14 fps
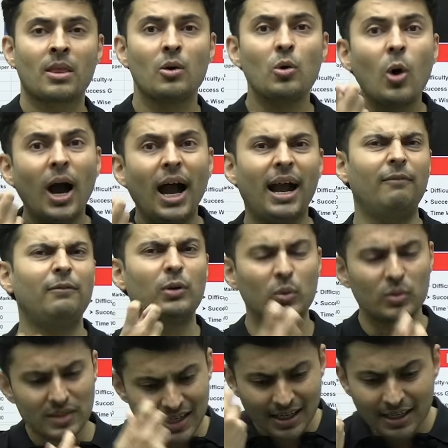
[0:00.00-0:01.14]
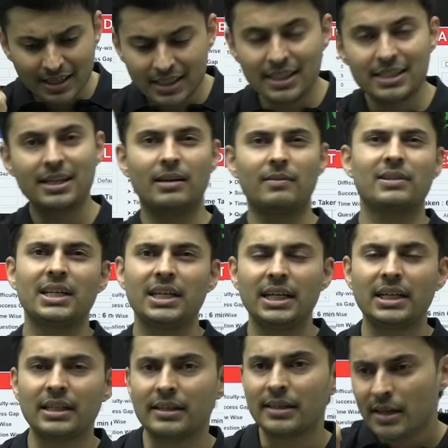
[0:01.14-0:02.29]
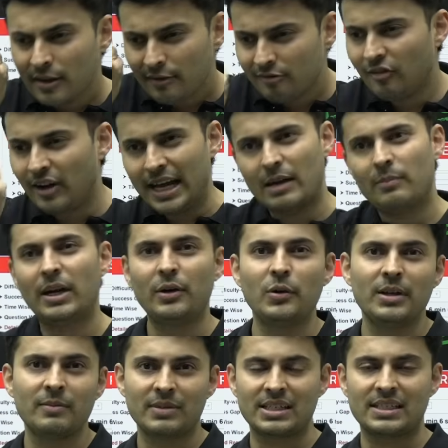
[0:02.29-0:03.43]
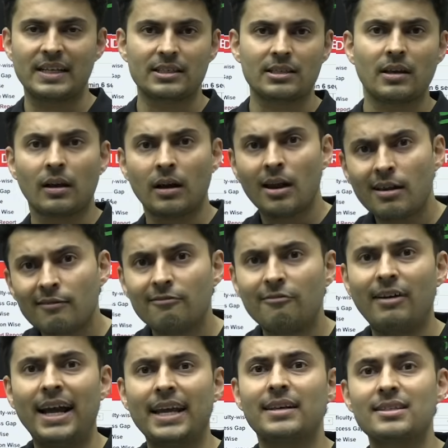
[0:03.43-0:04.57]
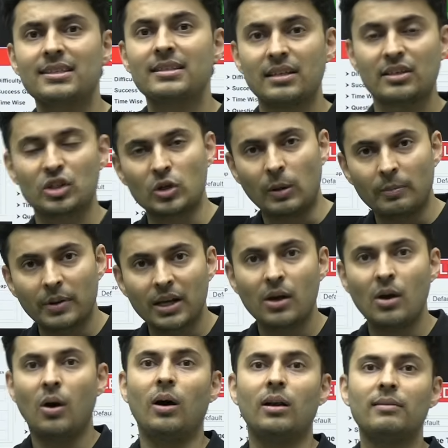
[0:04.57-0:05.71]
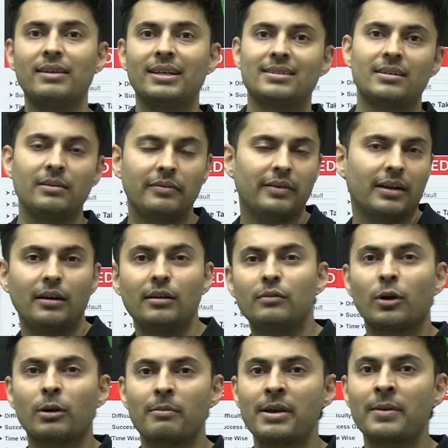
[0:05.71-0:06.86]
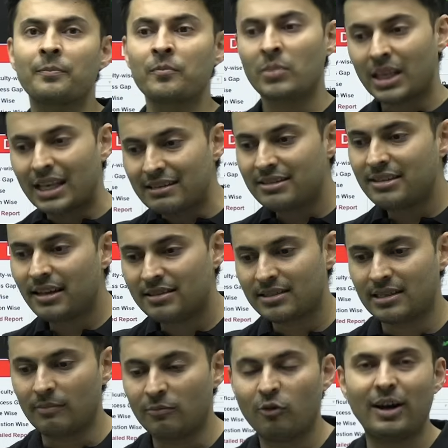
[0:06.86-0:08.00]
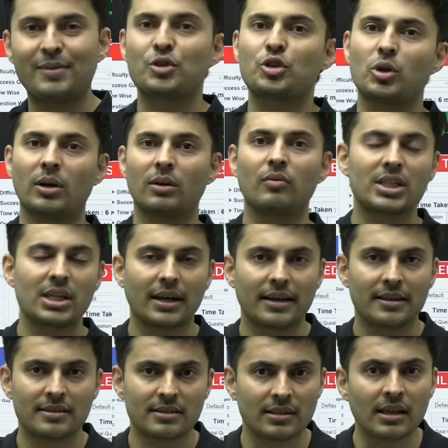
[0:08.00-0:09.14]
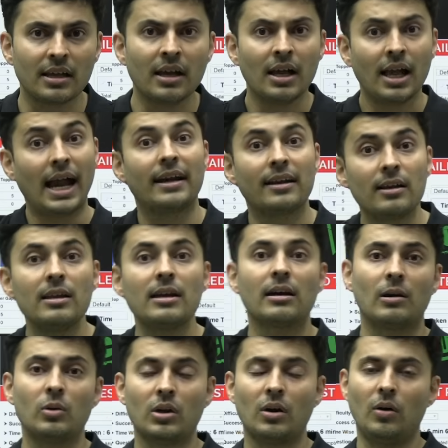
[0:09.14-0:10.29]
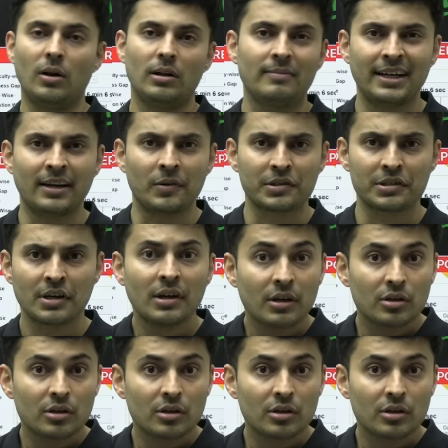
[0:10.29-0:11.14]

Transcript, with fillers: You have to see each and every detail. Why am I doing mistakes here? Why is this topic always difficult for me? Is there some one shot which I can see and clear out all my doubts?